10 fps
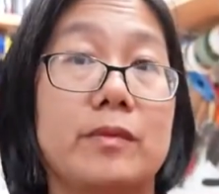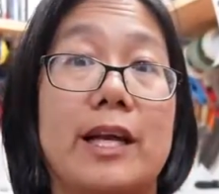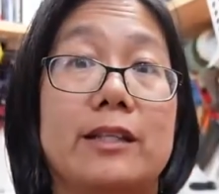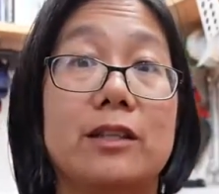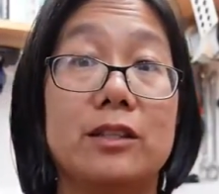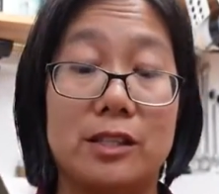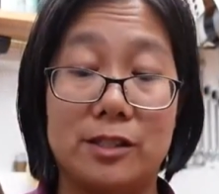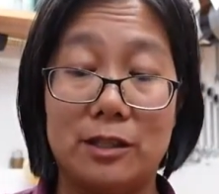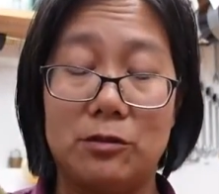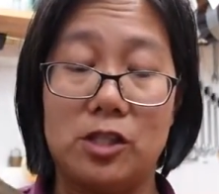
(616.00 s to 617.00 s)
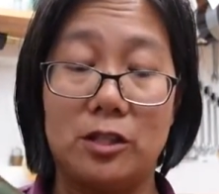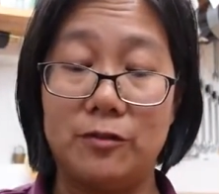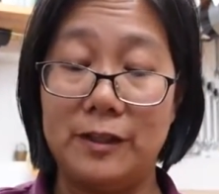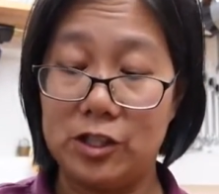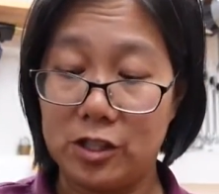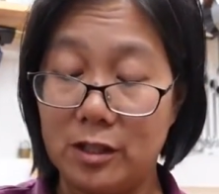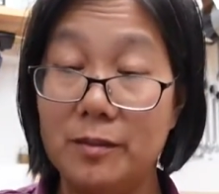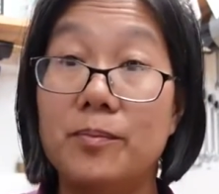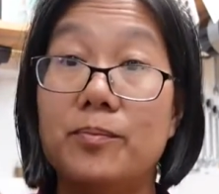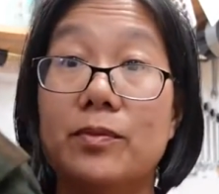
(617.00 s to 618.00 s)
Another distinguishing feature
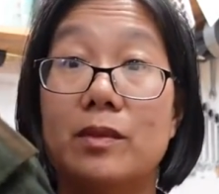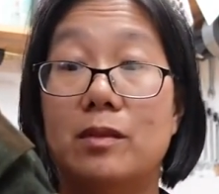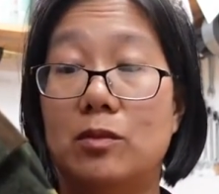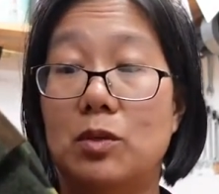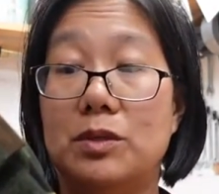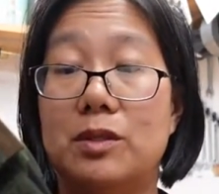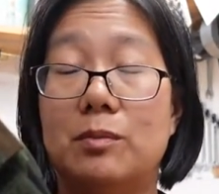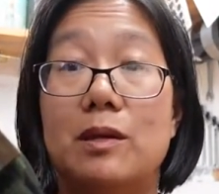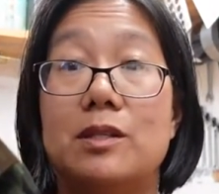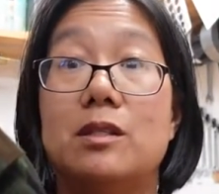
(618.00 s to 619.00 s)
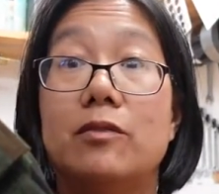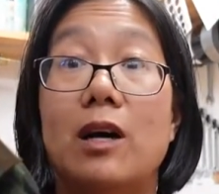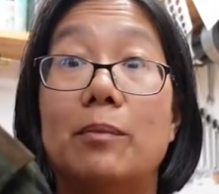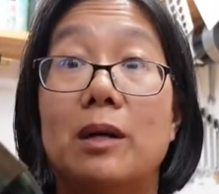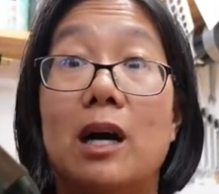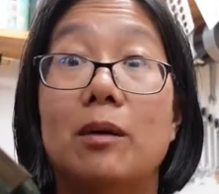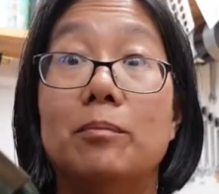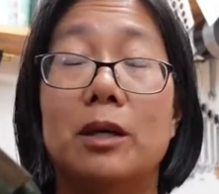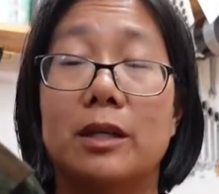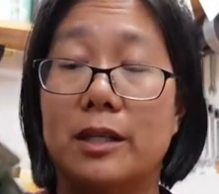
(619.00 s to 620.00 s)
was the presence of upper
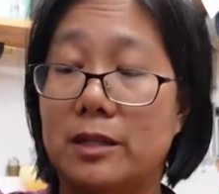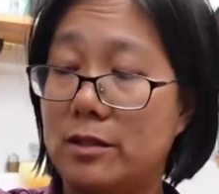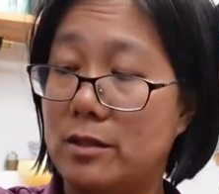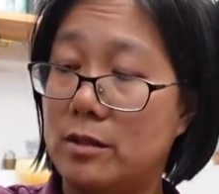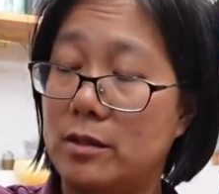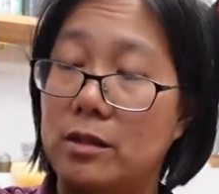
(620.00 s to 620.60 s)
arm pockets.